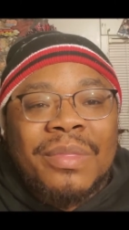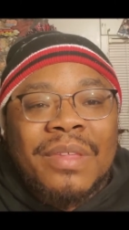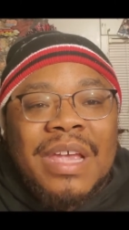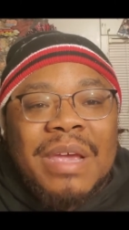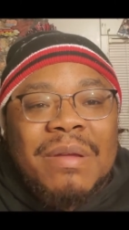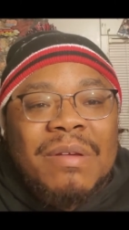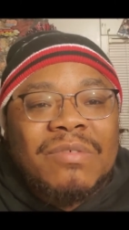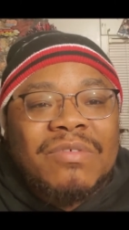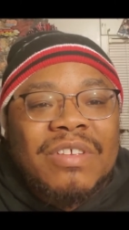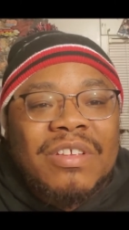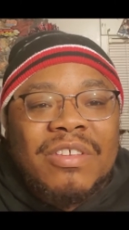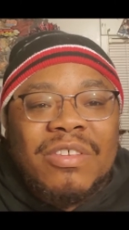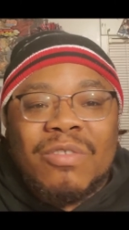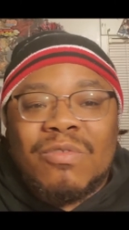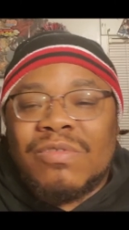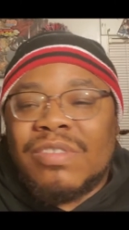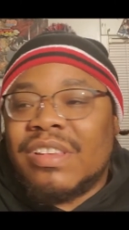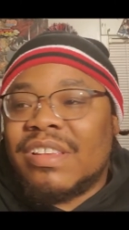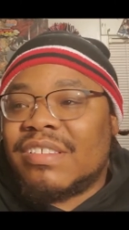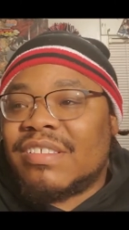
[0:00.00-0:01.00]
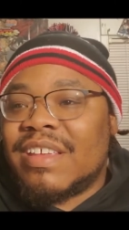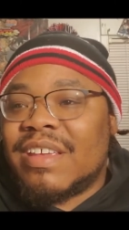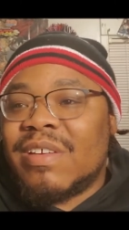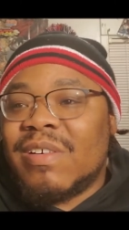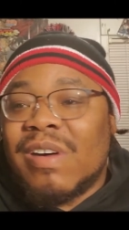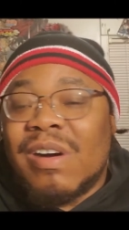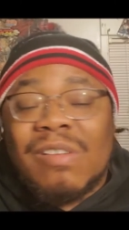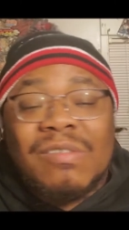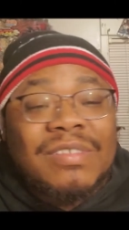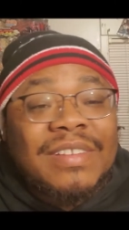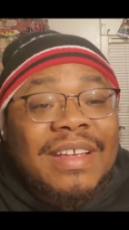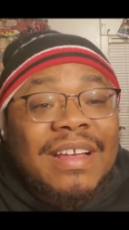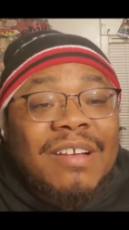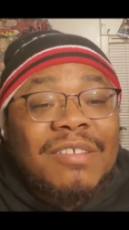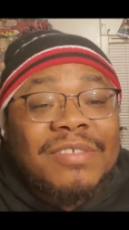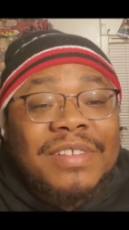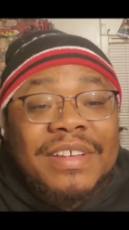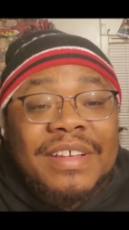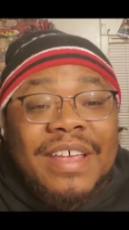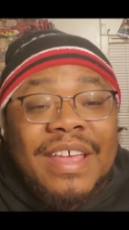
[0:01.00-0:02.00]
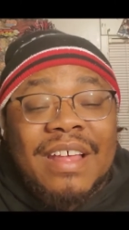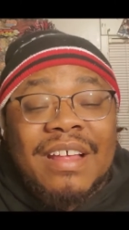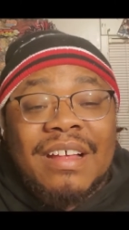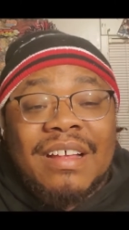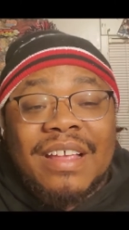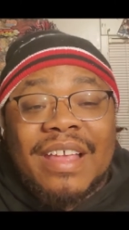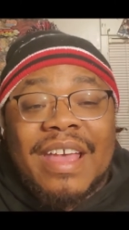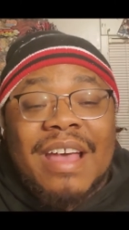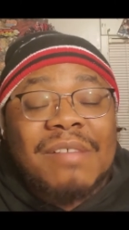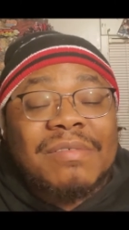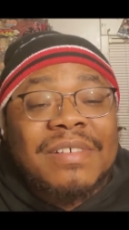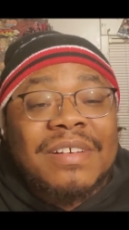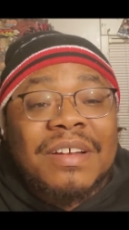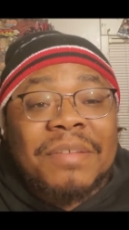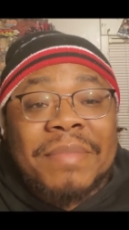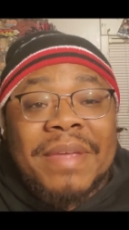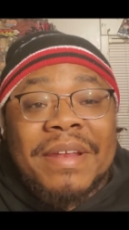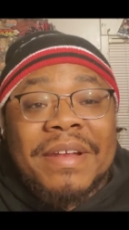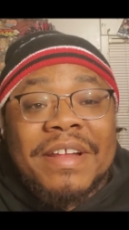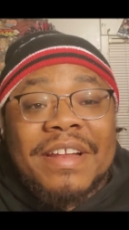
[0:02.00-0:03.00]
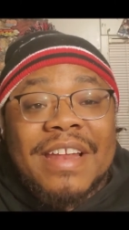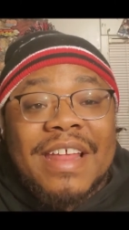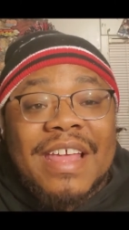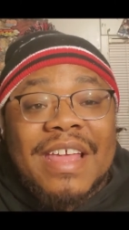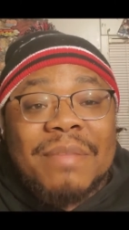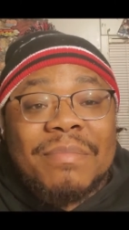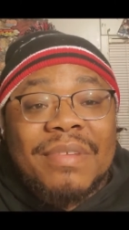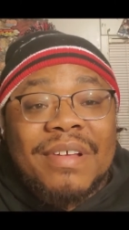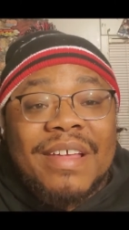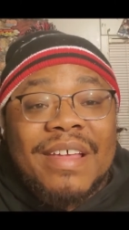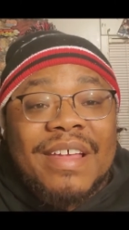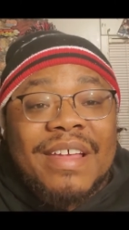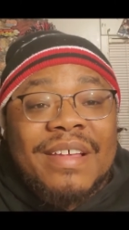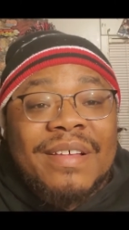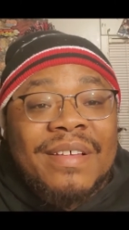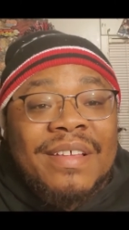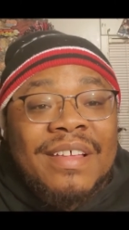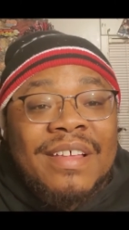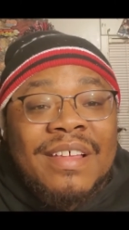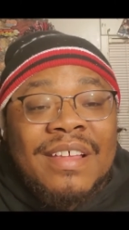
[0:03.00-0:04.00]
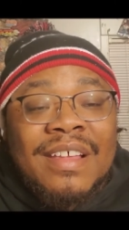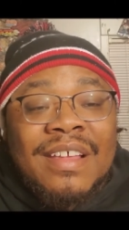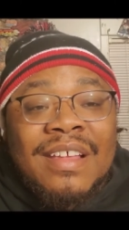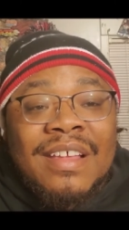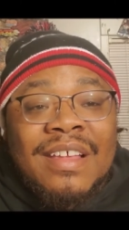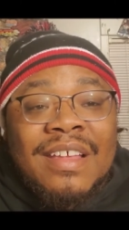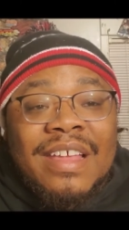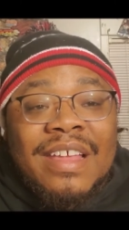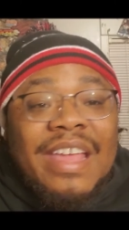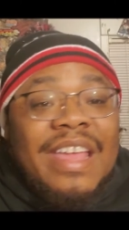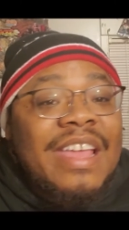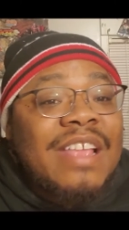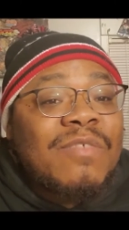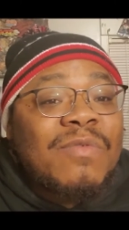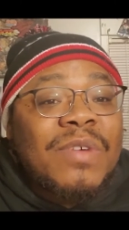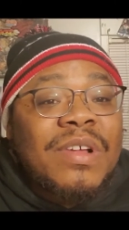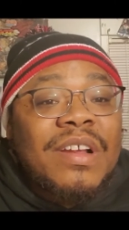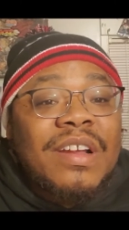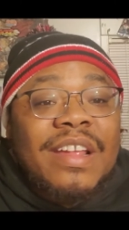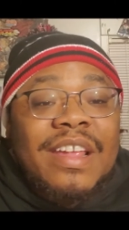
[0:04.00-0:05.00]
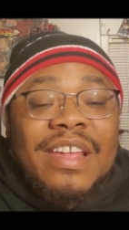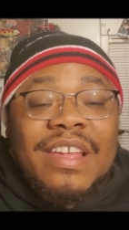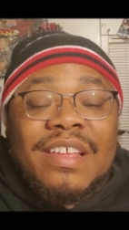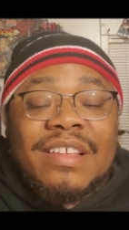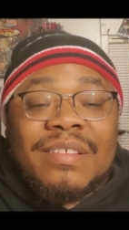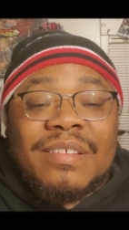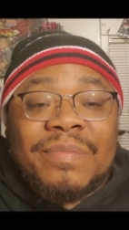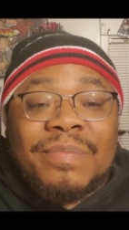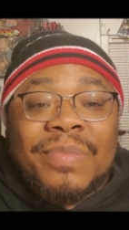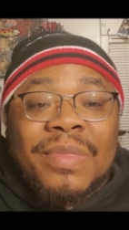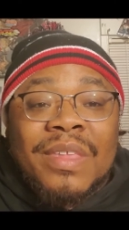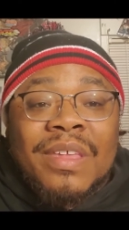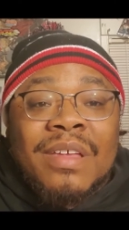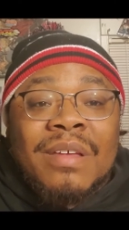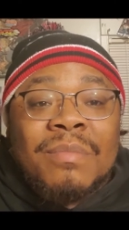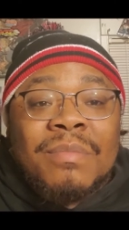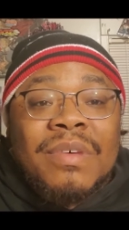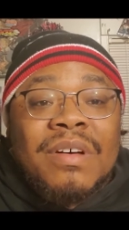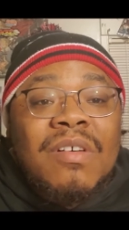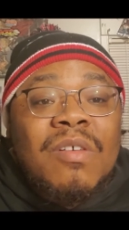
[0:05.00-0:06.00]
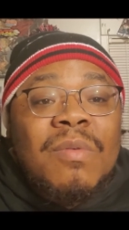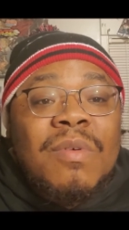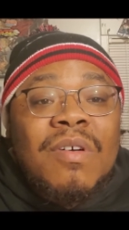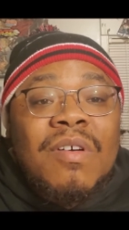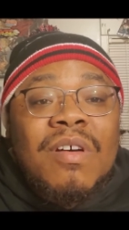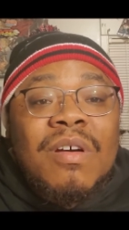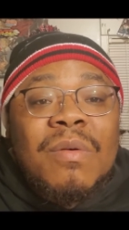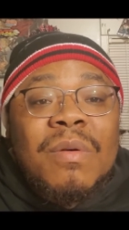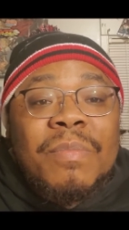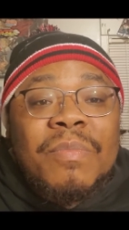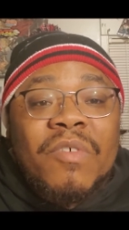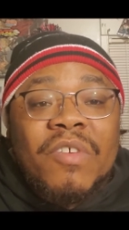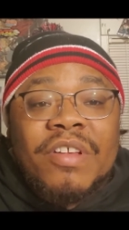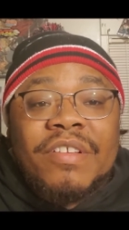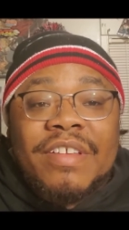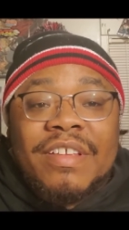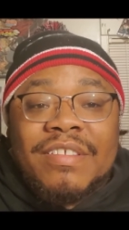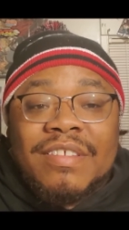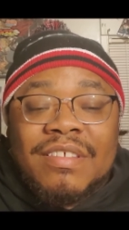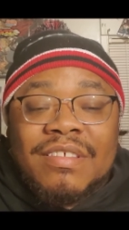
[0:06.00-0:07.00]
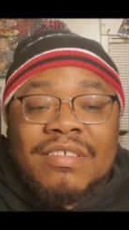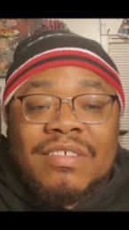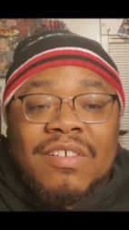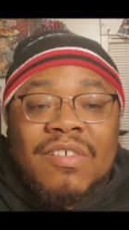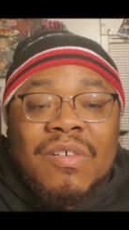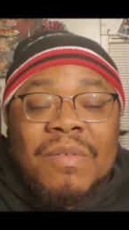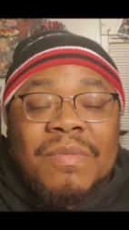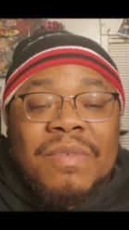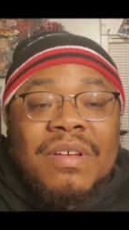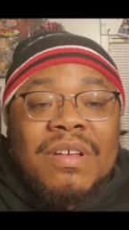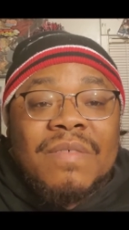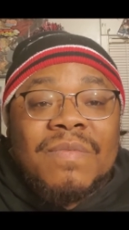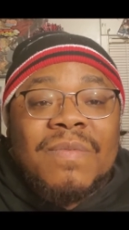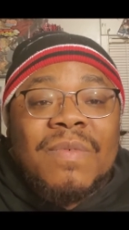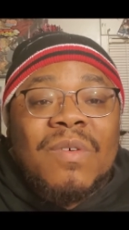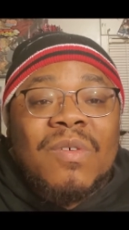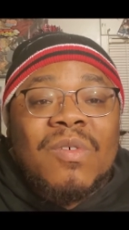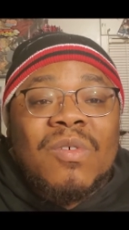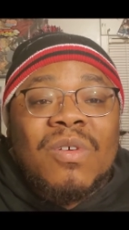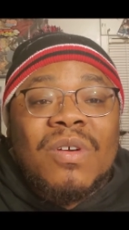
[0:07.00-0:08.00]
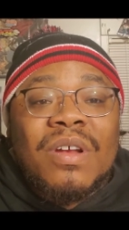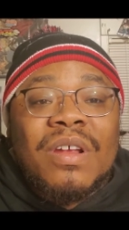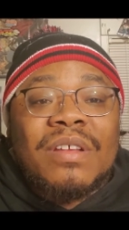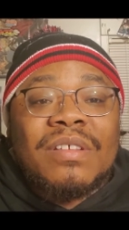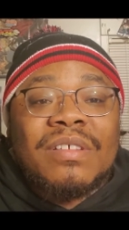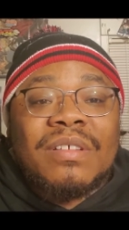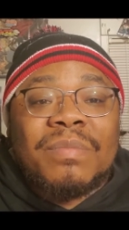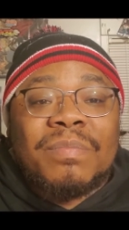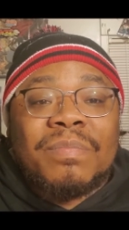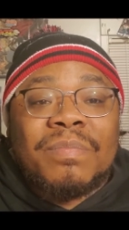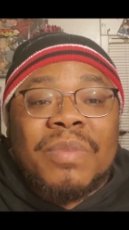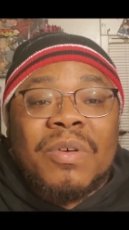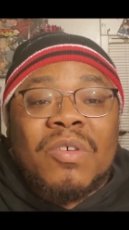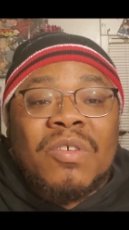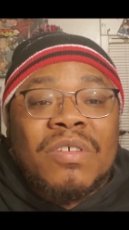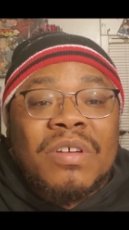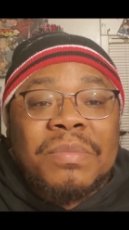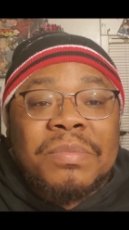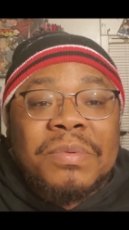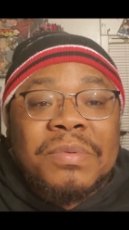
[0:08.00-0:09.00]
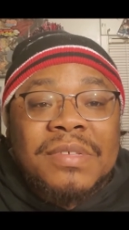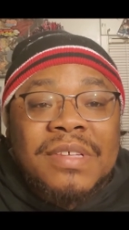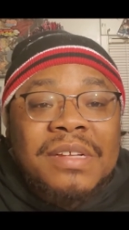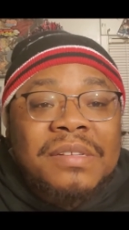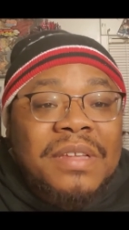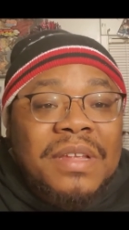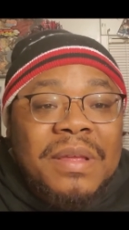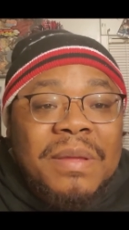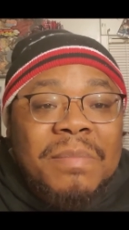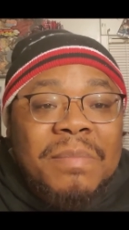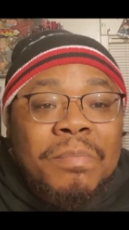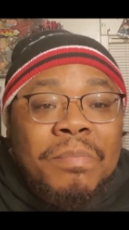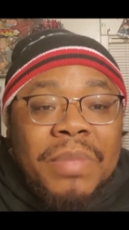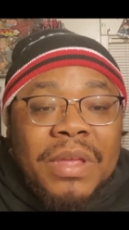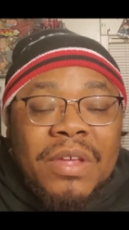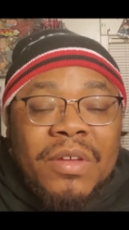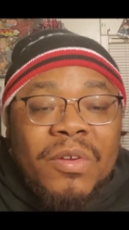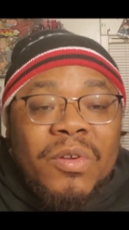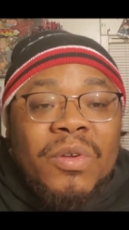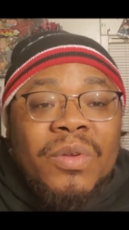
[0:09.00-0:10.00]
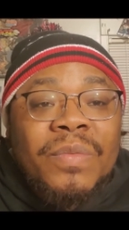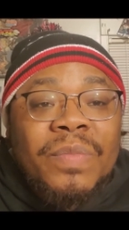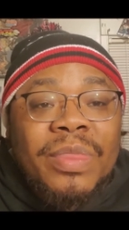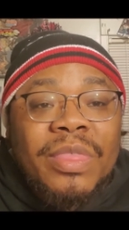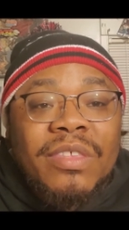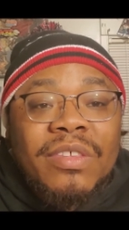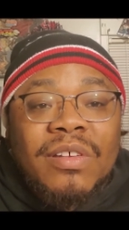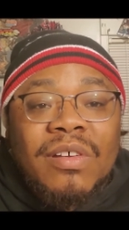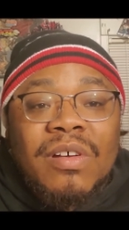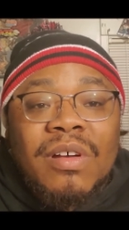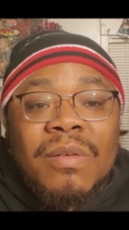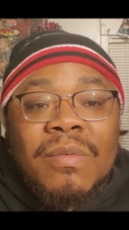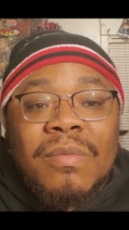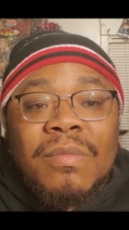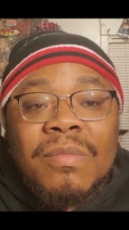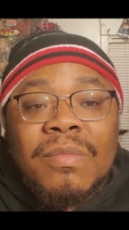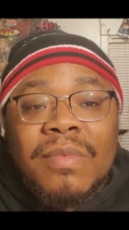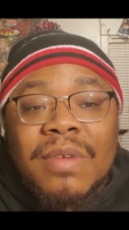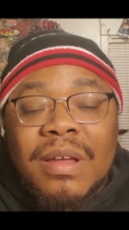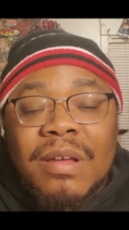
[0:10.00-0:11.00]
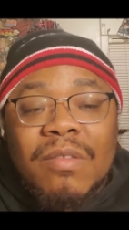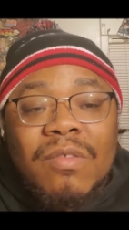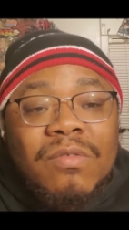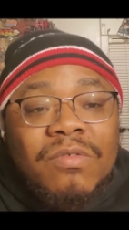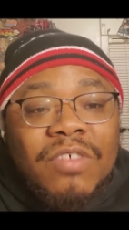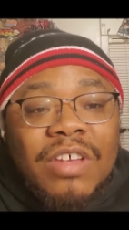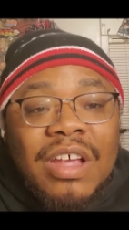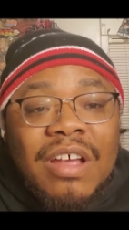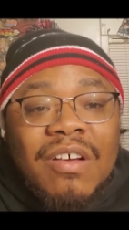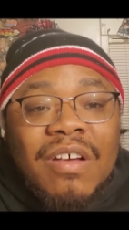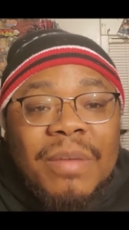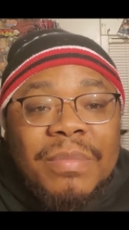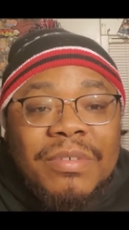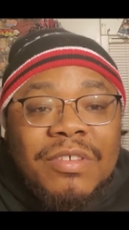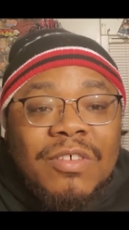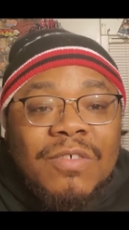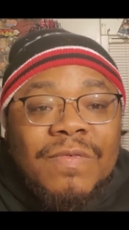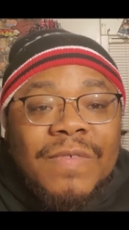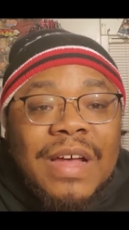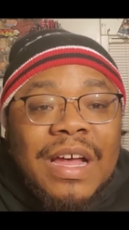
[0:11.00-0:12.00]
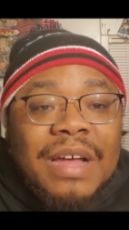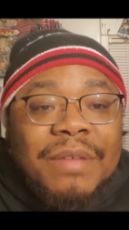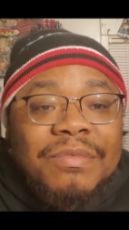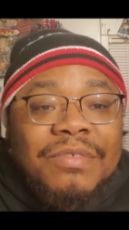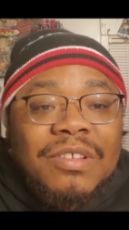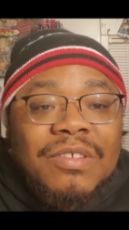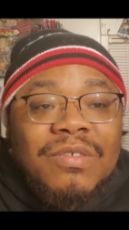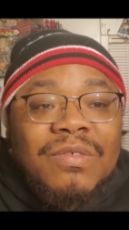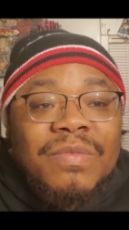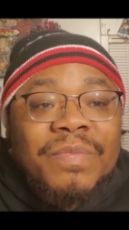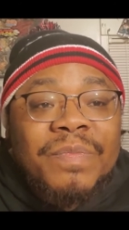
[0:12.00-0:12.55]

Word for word: You know, she useless hell. I don't see how she counted uh, up anything, but hey, is what it is. But overall, we're pretty decent show. I'm looking forward. It's just building up to something bigger. So I'm gonna check out episode five soon.